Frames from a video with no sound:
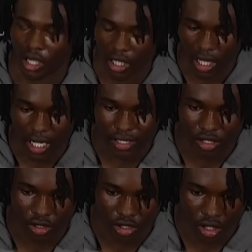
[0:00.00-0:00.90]
How I
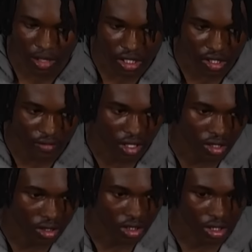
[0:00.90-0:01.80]
slow myself
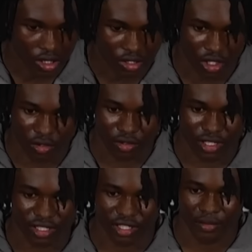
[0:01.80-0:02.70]
down, just, you know,
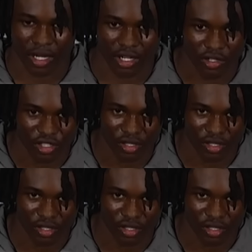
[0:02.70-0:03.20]
listen to my coaches.